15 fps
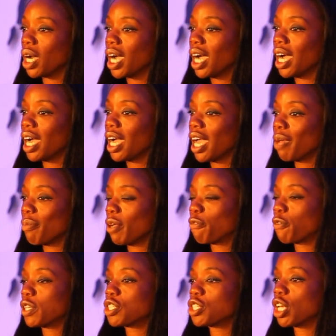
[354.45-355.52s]
And my
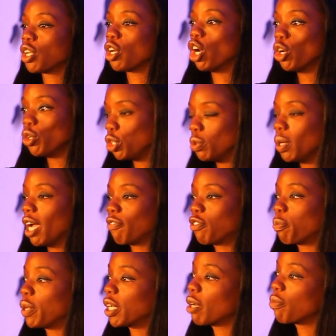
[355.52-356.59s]
friend said, "Oh, you have
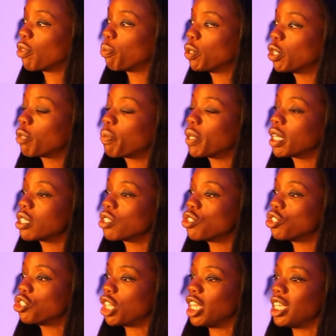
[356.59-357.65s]
to pick up the book because
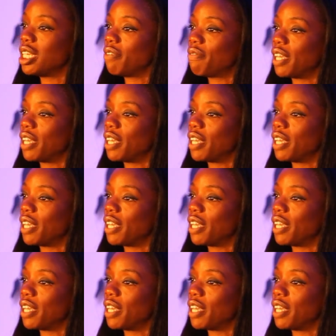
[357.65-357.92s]
J.D.